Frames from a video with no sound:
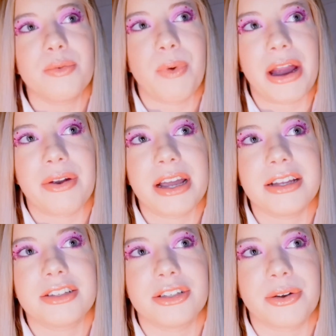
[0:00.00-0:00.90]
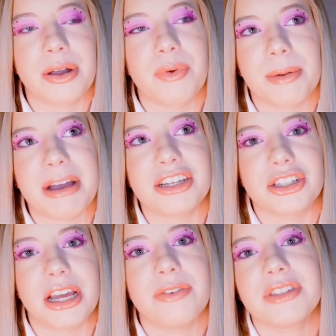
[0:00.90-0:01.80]
wear it during one of my
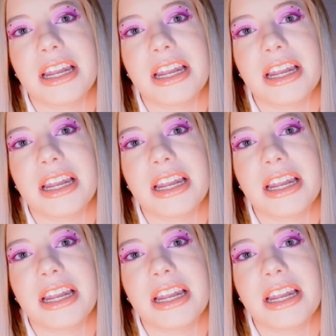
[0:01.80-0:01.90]
shifts,